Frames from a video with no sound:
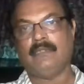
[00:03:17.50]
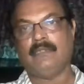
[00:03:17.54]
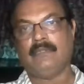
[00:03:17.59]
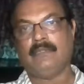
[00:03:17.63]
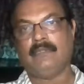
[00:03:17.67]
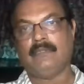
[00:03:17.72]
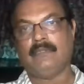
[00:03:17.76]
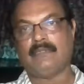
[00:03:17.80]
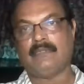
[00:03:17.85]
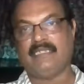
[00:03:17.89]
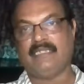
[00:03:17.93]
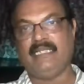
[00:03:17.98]

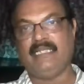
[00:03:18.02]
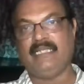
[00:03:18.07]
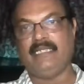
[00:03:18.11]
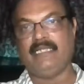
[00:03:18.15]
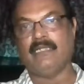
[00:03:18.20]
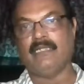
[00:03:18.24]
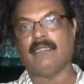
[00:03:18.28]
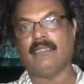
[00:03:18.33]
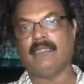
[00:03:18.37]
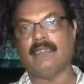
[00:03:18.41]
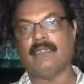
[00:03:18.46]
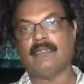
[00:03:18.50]
see
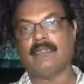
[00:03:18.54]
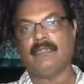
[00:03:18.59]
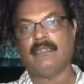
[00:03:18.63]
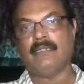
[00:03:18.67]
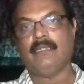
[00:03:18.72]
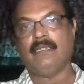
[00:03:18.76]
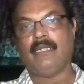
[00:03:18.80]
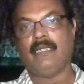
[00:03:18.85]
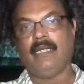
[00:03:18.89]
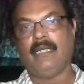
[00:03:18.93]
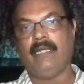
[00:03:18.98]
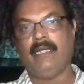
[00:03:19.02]
here,
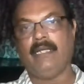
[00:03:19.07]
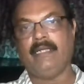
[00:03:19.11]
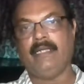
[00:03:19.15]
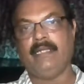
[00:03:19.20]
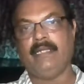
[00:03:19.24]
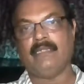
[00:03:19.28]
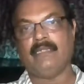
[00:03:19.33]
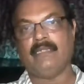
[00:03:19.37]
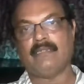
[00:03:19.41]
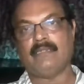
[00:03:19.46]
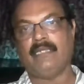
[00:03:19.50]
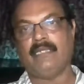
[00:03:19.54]
it
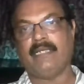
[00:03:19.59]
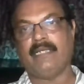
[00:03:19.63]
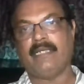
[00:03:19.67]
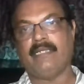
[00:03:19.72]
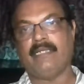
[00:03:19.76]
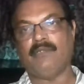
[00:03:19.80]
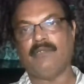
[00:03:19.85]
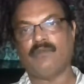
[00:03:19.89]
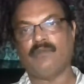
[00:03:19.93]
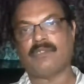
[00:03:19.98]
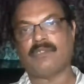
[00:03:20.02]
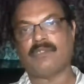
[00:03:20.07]
is
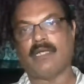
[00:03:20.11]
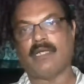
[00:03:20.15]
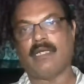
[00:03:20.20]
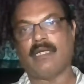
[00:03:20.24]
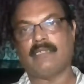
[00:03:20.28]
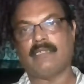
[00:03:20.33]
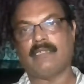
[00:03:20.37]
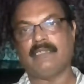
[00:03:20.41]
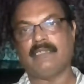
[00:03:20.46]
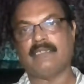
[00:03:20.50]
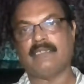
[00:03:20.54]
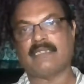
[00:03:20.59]
negative
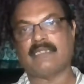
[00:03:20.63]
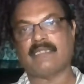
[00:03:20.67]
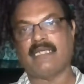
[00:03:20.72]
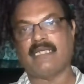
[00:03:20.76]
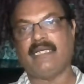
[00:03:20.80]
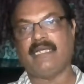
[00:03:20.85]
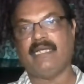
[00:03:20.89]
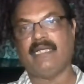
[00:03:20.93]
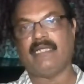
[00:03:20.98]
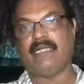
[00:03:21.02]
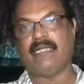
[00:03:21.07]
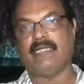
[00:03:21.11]
charge is
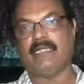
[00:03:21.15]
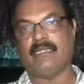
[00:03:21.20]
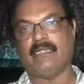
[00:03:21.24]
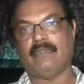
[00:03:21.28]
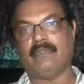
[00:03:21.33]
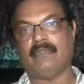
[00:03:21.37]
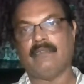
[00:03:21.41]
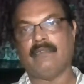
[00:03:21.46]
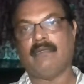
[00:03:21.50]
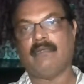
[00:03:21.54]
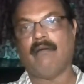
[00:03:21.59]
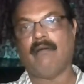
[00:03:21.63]
created
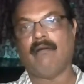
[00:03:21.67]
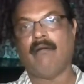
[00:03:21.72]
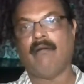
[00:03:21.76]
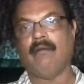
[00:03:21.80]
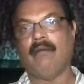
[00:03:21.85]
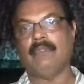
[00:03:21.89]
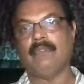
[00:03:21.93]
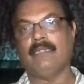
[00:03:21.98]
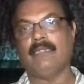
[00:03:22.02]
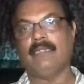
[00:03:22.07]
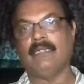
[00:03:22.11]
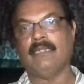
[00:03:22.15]

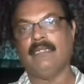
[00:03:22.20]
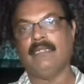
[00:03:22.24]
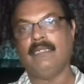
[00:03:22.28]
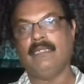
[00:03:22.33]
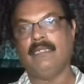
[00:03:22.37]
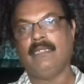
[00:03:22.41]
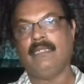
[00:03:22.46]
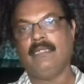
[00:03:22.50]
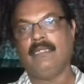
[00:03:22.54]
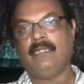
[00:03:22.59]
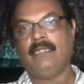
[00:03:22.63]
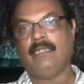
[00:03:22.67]
on the
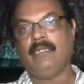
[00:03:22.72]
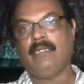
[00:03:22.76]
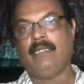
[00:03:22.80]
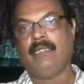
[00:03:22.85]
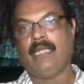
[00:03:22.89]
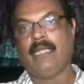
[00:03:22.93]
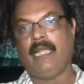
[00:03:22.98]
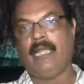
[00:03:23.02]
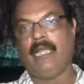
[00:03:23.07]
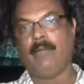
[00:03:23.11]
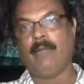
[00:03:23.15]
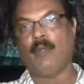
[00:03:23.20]

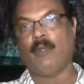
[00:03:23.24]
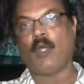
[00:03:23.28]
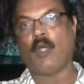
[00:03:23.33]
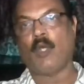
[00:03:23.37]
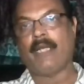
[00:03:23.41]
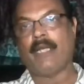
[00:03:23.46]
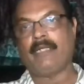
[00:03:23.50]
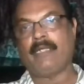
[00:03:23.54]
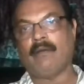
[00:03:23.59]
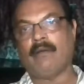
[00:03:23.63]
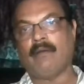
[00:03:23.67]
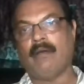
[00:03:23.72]

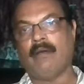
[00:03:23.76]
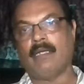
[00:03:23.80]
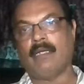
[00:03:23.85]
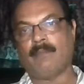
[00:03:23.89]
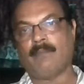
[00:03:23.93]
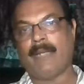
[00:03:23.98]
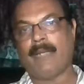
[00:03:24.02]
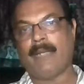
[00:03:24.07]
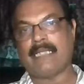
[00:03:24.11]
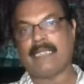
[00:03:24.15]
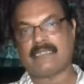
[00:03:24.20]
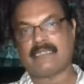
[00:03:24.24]
ebonite
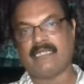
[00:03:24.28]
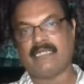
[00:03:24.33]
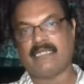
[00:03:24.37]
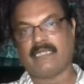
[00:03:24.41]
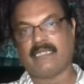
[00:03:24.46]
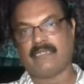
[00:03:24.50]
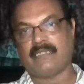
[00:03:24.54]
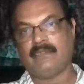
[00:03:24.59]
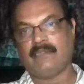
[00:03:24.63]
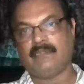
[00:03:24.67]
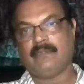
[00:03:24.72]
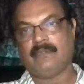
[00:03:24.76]
or
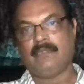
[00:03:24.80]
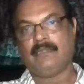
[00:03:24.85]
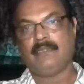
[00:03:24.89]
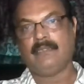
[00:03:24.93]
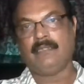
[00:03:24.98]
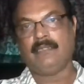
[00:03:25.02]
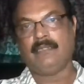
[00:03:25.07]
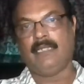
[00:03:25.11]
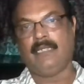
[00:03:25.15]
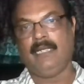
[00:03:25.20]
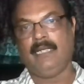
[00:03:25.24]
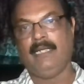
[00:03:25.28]
plastic,
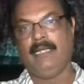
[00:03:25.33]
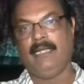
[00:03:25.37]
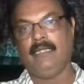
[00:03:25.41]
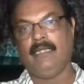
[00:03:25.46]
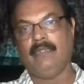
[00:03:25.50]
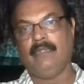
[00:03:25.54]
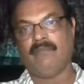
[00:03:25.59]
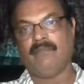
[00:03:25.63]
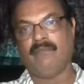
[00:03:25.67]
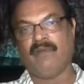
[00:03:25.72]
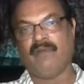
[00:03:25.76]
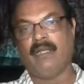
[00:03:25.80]

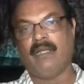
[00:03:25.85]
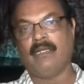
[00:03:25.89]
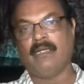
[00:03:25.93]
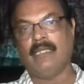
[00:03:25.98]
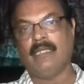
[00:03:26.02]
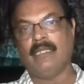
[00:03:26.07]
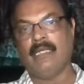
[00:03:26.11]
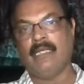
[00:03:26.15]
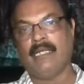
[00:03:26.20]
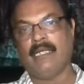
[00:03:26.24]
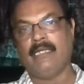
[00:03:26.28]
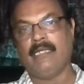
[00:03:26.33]
and
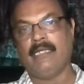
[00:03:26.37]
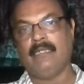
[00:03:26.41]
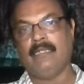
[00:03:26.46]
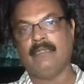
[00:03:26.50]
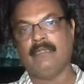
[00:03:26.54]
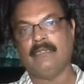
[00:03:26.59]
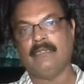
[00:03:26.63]
flannel and